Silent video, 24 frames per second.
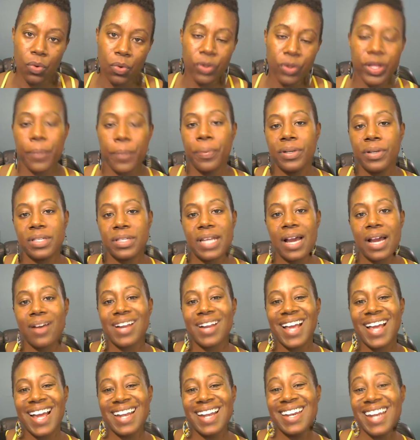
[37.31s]
or they put
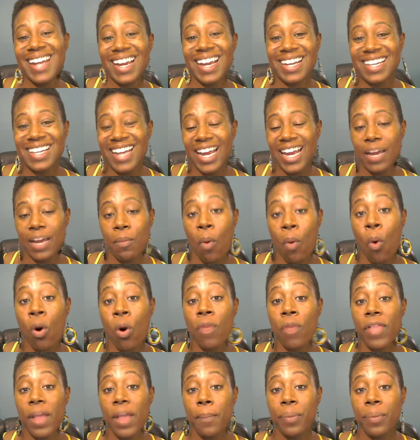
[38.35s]
down a nickname, or
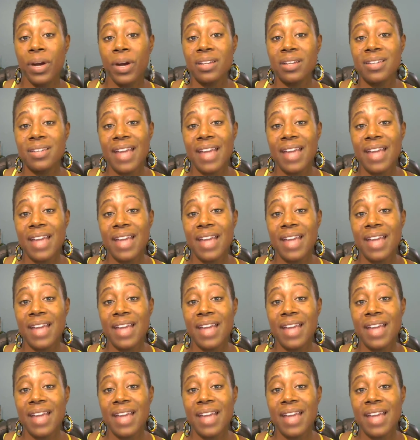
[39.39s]
they put